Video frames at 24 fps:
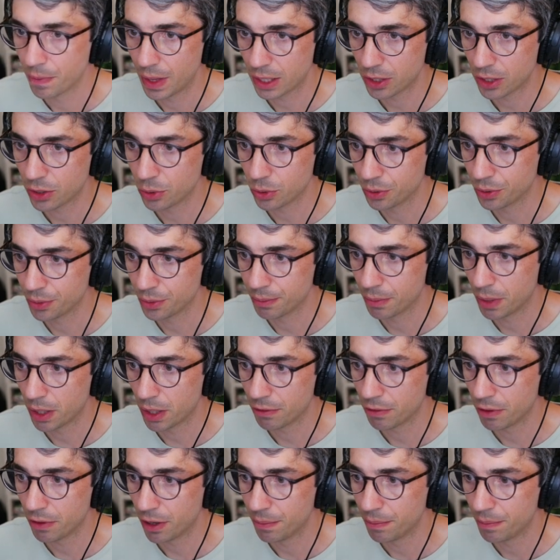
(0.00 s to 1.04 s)
actual
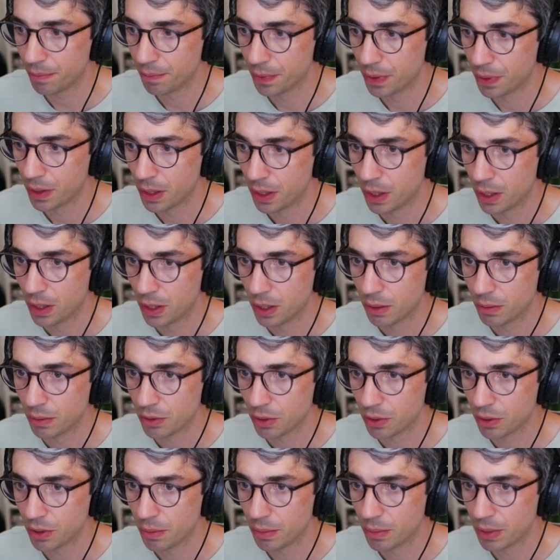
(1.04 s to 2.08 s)
modifier.
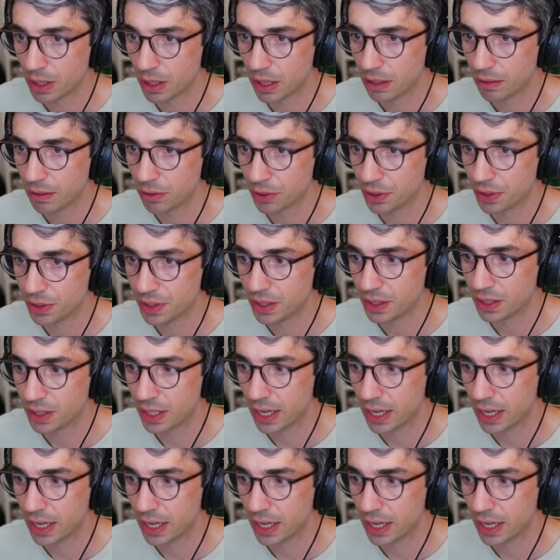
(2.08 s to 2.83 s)
Turn the mid-level